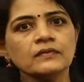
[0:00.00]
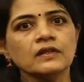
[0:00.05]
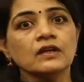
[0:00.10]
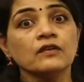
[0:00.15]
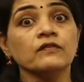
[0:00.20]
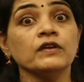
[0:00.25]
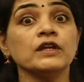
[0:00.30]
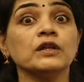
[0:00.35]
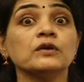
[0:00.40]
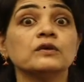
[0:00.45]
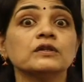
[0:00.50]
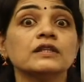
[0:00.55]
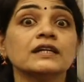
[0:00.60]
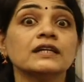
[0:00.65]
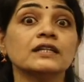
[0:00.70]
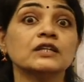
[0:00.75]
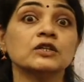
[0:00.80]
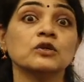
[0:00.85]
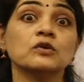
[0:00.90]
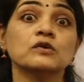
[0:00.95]
We know
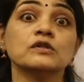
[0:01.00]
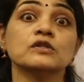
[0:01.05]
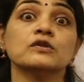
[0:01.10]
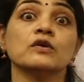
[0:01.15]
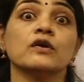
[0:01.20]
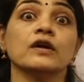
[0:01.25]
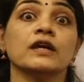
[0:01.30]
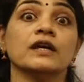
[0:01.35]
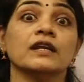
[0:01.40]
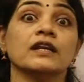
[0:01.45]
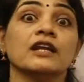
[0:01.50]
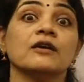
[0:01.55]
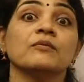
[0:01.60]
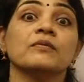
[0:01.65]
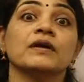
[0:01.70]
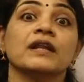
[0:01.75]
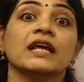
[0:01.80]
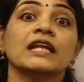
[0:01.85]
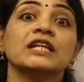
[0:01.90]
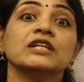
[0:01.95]
that no square
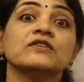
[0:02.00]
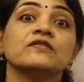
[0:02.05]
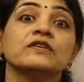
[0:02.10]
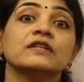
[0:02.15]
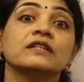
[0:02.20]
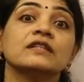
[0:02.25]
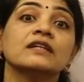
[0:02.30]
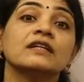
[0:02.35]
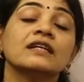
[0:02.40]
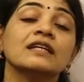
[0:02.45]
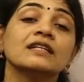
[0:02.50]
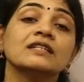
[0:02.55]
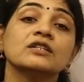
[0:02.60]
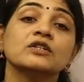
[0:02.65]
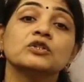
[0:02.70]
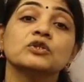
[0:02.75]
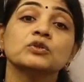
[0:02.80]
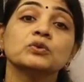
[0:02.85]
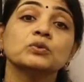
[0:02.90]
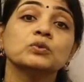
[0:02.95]
number end with the
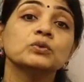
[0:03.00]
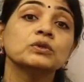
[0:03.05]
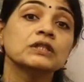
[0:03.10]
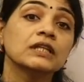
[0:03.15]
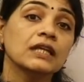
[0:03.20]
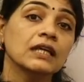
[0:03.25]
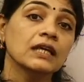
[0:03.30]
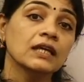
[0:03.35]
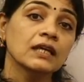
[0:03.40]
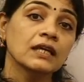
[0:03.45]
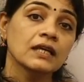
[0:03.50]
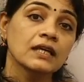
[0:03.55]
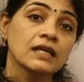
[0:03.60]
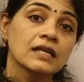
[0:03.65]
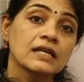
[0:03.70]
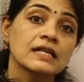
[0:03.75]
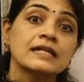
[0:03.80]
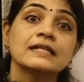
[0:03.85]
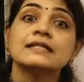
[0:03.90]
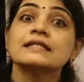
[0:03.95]
digit 2, 3,
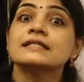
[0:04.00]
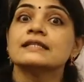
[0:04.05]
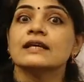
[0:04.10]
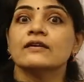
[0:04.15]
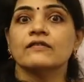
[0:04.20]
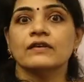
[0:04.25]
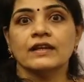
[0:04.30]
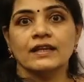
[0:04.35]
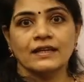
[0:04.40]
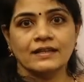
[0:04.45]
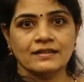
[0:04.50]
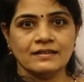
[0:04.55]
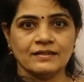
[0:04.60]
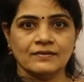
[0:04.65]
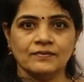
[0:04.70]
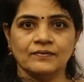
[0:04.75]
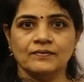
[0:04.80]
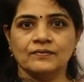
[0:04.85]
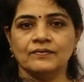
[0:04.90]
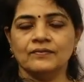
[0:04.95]
7, 8.
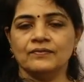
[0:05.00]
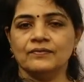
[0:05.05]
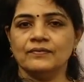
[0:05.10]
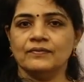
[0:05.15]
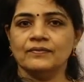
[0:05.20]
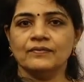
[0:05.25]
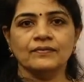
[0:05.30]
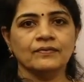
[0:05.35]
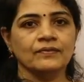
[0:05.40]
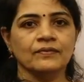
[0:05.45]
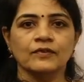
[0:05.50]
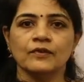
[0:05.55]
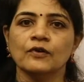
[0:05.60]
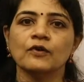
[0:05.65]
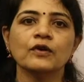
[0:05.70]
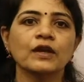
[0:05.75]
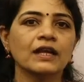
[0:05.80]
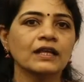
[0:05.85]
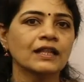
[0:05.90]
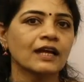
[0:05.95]

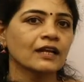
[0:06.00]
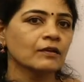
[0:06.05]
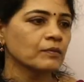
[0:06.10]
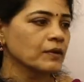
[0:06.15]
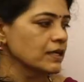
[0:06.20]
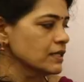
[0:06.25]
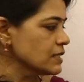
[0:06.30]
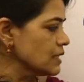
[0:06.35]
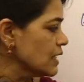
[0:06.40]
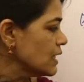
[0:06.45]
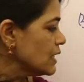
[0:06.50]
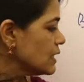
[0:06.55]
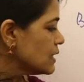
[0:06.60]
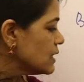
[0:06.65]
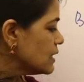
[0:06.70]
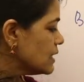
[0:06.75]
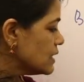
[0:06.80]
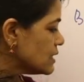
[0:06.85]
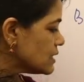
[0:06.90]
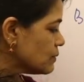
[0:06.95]
Okay, that means
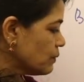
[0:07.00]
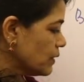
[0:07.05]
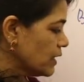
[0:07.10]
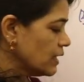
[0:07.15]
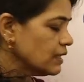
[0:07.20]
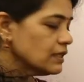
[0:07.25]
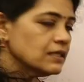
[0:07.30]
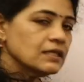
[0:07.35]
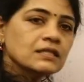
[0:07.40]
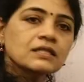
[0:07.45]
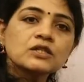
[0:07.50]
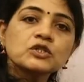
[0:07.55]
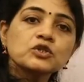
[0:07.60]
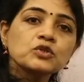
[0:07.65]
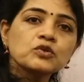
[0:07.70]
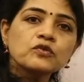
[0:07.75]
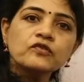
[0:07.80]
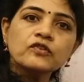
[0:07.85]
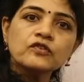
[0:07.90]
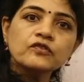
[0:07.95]
this being this
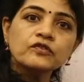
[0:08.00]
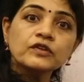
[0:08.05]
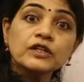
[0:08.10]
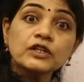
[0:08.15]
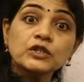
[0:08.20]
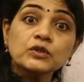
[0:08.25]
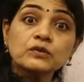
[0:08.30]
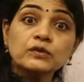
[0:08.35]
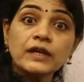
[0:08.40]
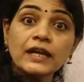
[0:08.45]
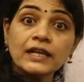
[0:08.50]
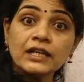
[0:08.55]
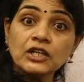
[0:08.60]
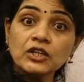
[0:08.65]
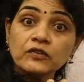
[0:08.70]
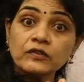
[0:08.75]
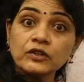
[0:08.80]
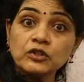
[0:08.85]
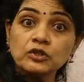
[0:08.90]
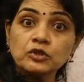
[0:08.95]
252 end
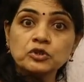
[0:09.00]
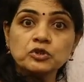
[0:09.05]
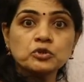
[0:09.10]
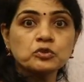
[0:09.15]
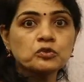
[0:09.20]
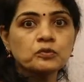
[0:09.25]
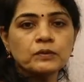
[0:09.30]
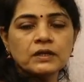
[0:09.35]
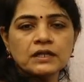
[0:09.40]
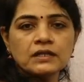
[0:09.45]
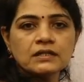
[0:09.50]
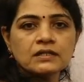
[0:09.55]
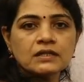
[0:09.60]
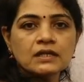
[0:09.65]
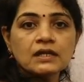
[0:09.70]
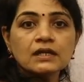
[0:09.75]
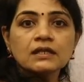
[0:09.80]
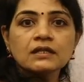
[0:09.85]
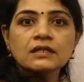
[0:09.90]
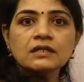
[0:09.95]
with 2 means
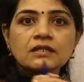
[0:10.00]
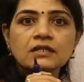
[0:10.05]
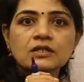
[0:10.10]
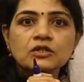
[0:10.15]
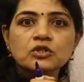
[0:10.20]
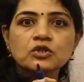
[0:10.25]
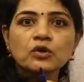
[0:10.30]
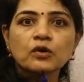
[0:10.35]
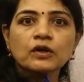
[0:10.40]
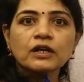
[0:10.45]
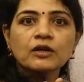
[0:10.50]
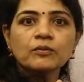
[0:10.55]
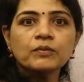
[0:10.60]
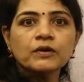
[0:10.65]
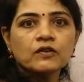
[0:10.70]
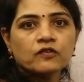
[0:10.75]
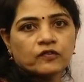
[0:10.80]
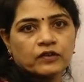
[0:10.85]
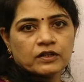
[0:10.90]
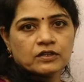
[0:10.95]
this is not a
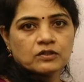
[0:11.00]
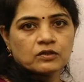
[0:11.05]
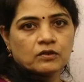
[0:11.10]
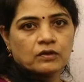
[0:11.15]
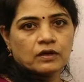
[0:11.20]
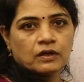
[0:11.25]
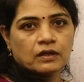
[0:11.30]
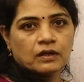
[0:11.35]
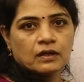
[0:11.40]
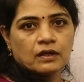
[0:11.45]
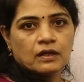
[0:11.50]
perfect square.